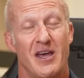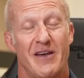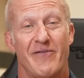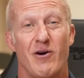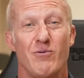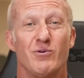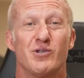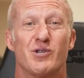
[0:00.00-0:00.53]
if
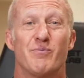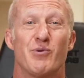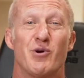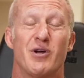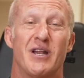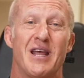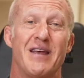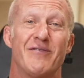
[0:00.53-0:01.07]
I wanted to
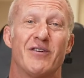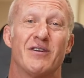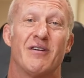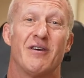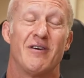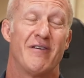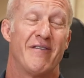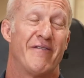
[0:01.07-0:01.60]
burn even
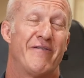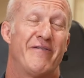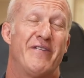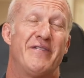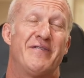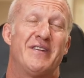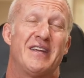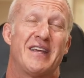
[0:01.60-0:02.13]

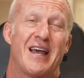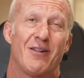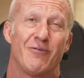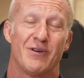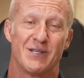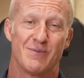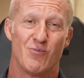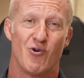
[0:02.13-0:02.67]
50
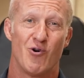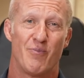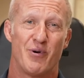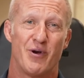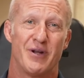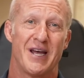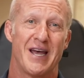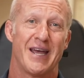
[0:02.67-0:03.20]
calories more
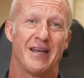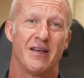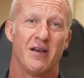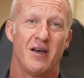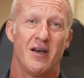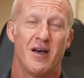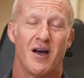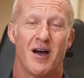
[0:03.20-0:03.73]
per day,
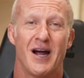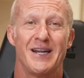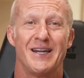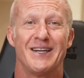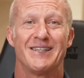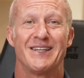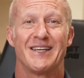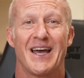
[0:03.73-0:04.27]
I
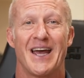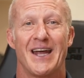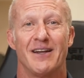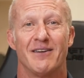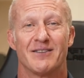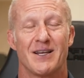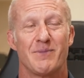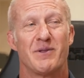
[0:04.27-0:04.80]
need to
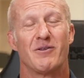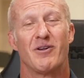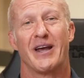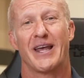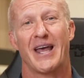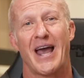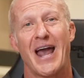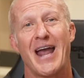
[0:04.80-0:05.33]
gain something
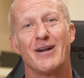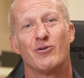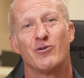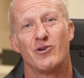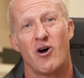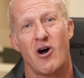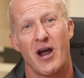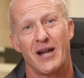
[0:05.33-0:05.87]
like 8 or
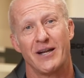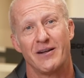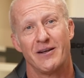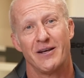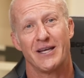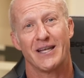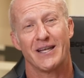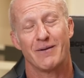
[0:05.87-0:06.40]
9
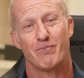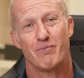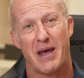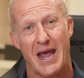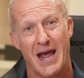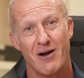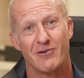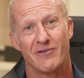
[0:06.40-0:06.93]

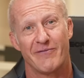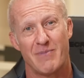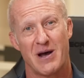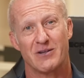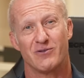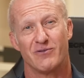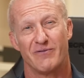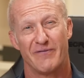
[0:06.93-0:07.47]
pound of
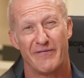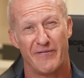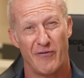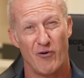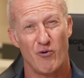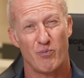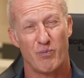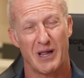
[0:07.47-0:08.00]
muscle,
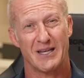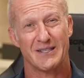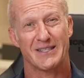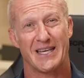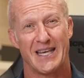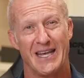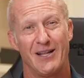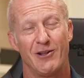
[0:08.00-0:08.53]

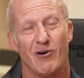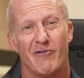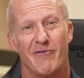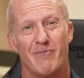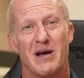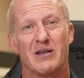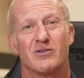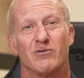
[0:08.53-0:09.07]
4+ kilo of
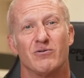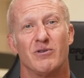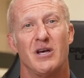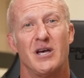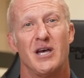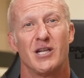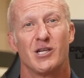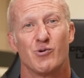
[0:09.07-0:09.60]
muscle
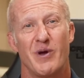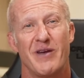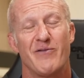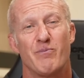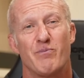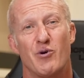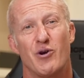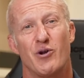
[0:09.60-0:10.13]
to
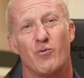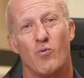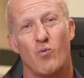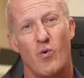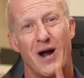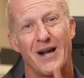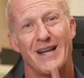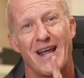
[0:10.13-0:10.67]
even burn
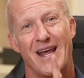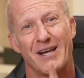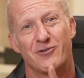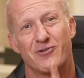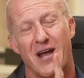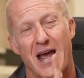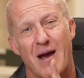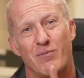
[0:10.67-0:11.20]
1
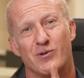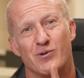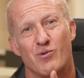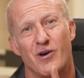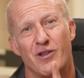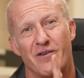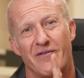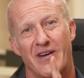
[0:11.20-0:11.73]
extra apple's
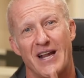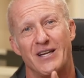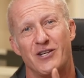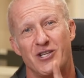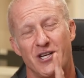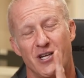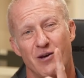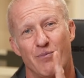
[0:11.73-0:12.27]
worth of
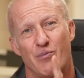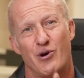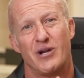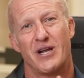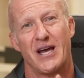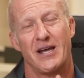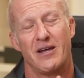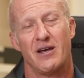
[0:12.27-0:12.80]
energy per
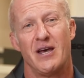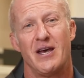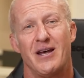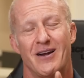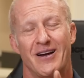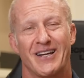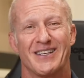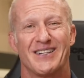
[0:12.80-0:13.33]
day.
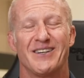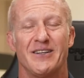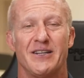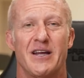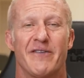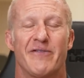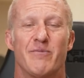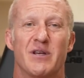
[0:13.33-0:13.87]
I can tell you
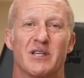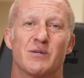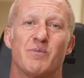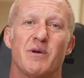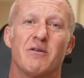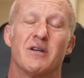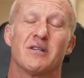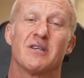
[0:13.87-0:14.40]
now from
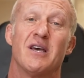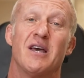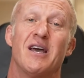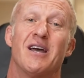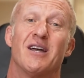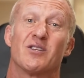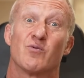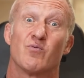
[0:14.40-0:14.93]
experience,
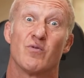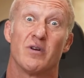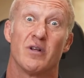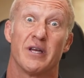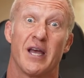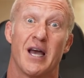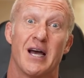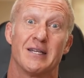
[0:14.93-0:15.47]
it's
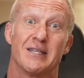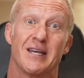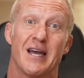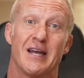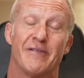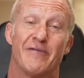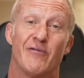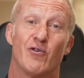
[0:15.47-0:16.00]
really hard to
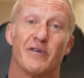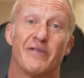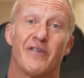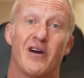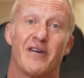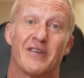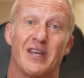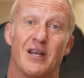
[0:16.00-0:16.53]
gain 4 to
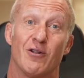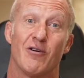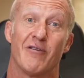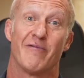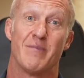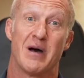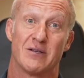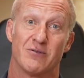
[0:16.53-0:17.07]
5 kilo
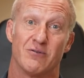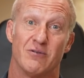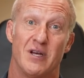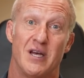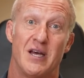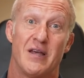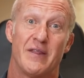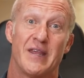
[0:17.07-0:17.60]
of muscle.
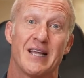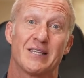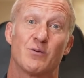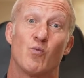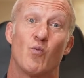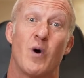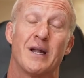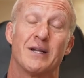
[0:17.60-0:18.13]
That's
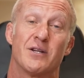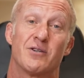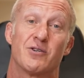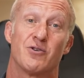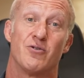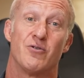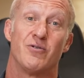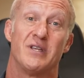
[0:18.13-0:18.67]
1 to
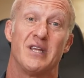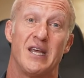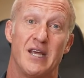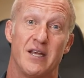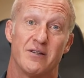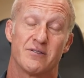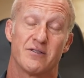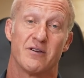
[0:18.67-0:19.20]
2
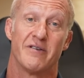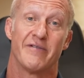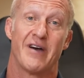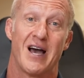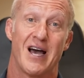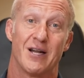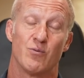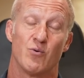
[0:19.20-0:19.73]
years of
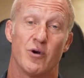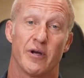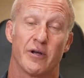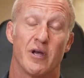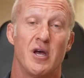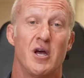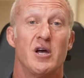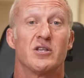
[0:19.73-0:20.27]
hard work.
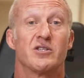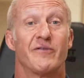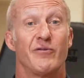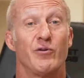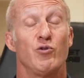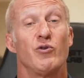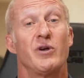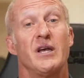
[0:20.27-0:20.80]
So if
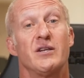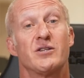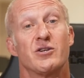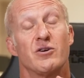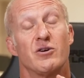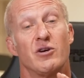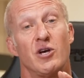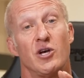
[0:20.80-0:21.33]
we're looking
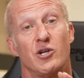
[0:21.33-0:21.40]
to